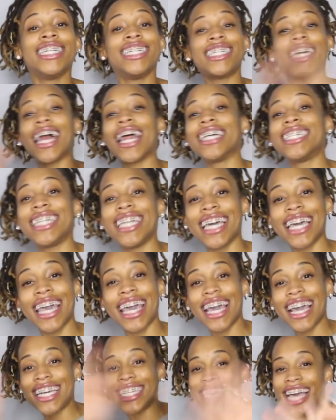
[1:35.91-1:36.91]
Shout out to the
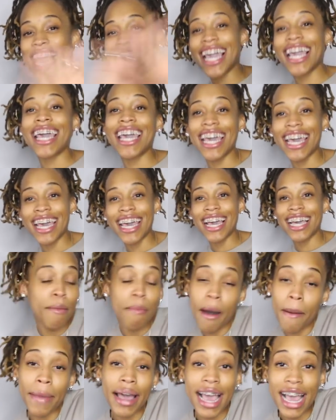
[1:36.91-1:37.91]
kids. Hey kids.
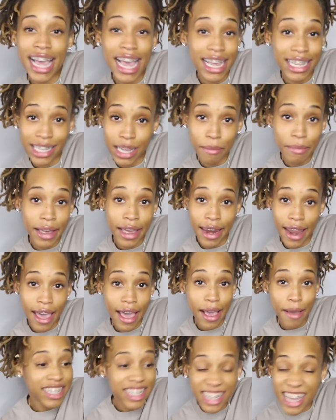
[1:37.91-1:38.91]
my man did tell me your
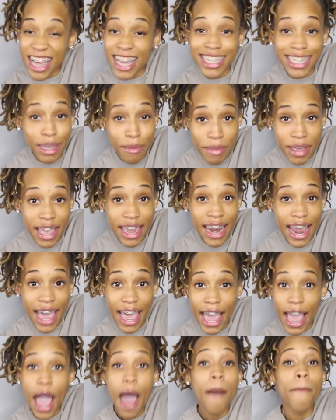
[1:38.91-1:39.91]
name. She ain't tell me your
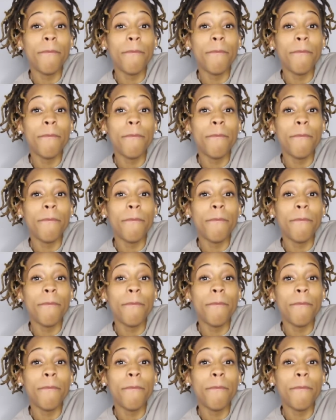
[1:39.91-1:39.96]
name,